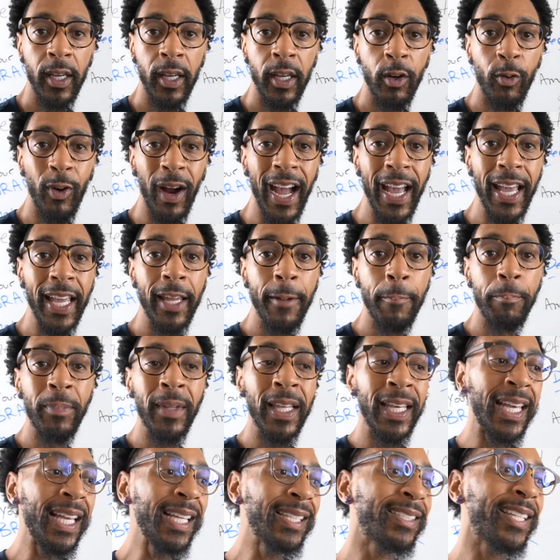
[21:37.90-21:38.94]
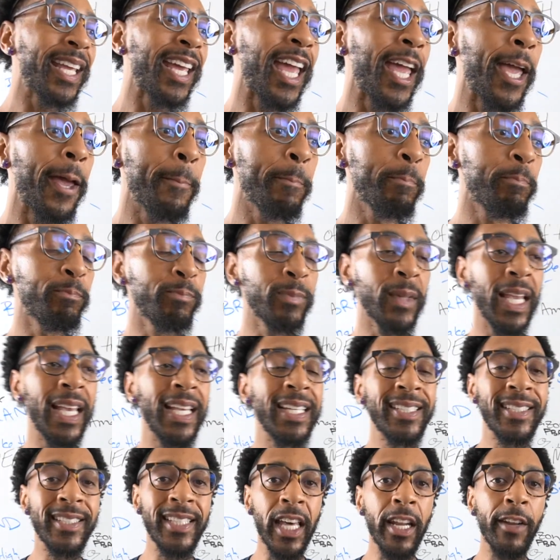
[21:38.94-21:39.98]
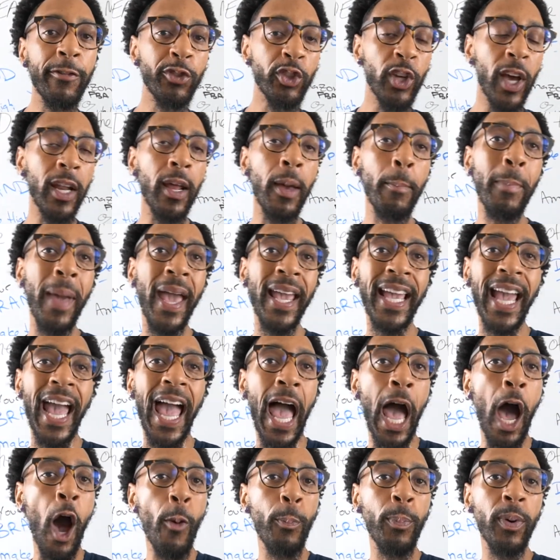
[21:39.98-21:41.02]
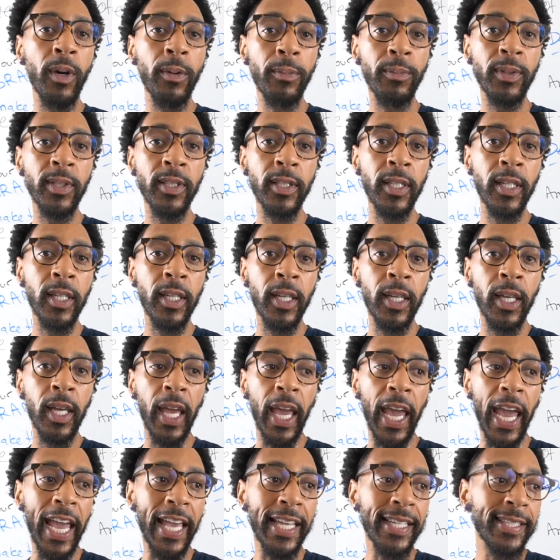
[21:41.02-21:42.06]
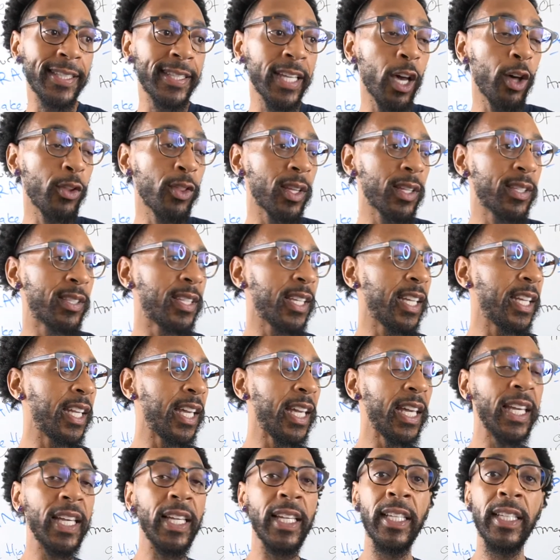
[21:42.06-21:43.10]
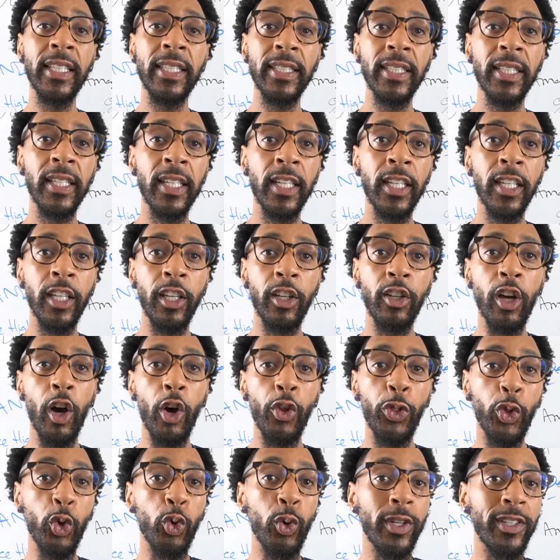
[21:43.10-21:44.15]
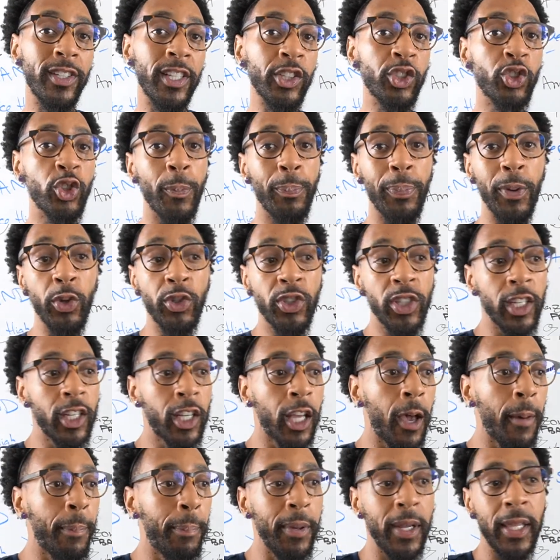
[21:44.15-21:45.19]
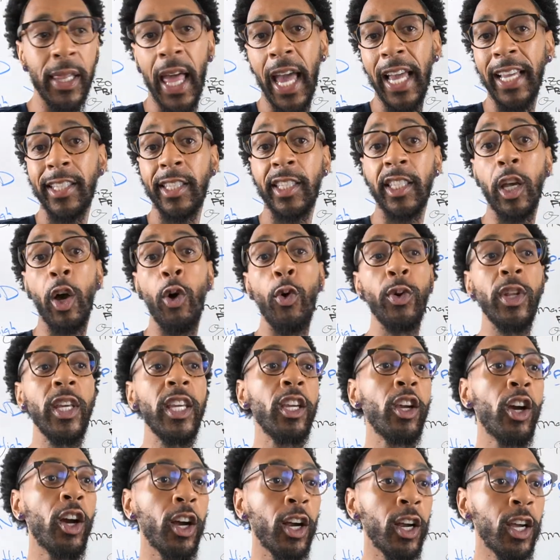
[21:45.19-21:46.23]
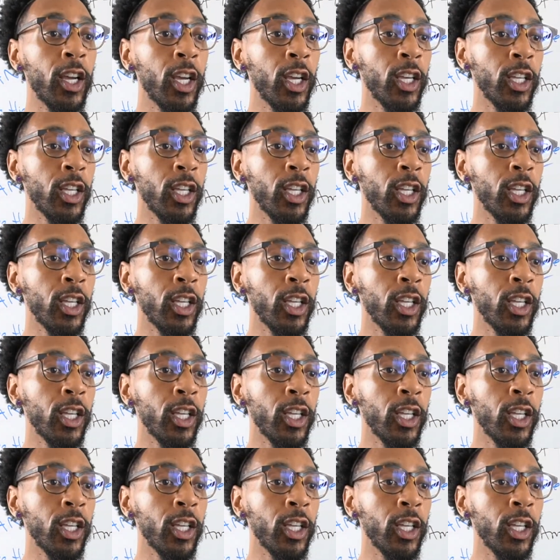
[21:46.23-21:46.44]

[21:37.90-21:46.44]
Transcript: right? He said, instead of trying to make albums and sell the CDs, through a distribution company like Sony or,